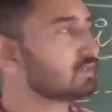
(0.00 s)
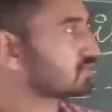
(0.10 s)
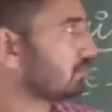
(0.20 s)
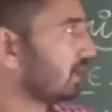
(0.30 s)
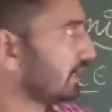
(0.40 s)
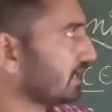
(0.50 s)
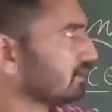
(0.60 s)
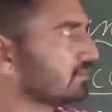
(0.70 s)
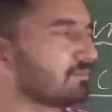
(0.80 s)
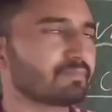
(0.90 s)
So
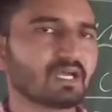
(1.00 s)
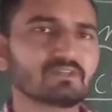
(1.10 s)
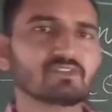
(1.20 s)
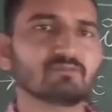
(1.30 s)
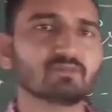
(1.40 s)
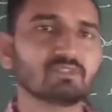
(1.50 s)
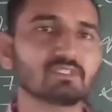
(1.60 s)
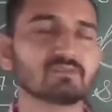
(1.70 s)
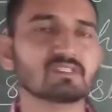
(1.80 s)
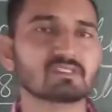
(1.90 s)
Mahayana branch of
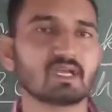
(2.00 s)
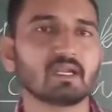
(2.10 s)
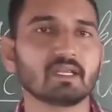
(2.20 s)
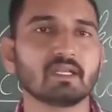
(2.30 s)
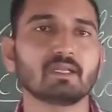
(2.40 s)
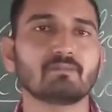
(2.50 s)
Buddhism started